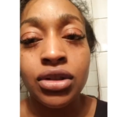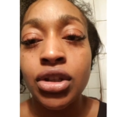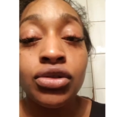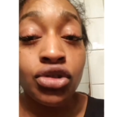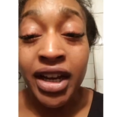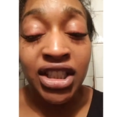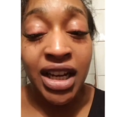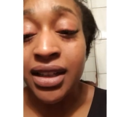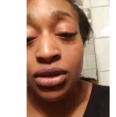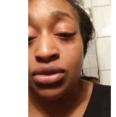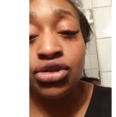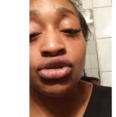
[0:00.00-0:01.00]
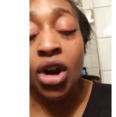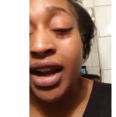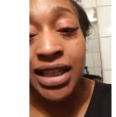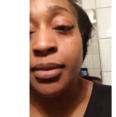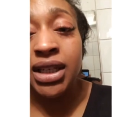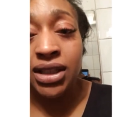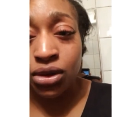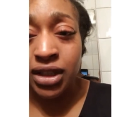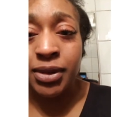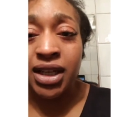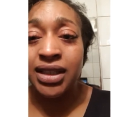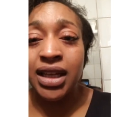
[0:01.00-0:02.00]
don't try and tell me these
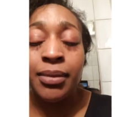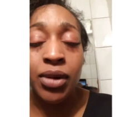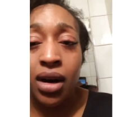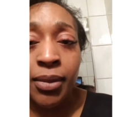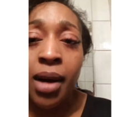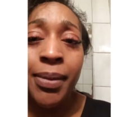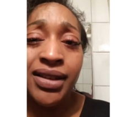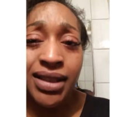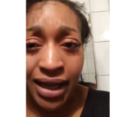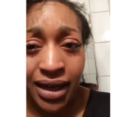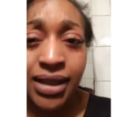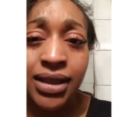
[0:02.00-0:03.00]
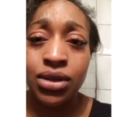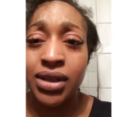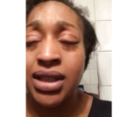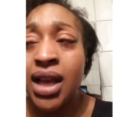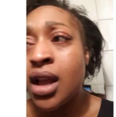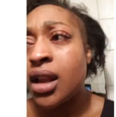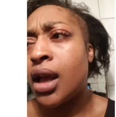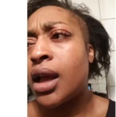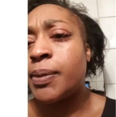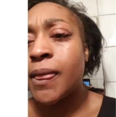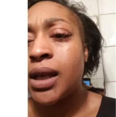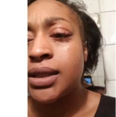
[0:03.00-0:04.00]
stories because I'm not about to hear these stories.
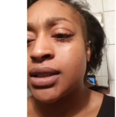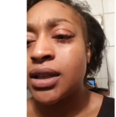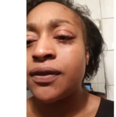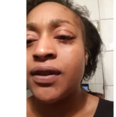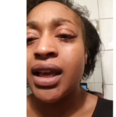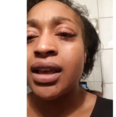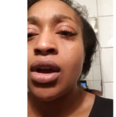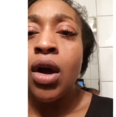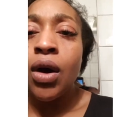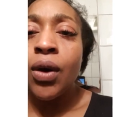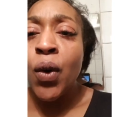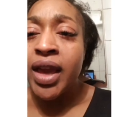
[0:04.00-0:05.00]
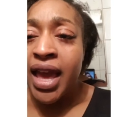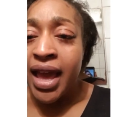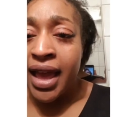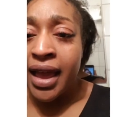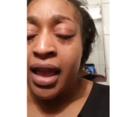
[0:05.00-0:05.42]
Stuff like, oh yeah,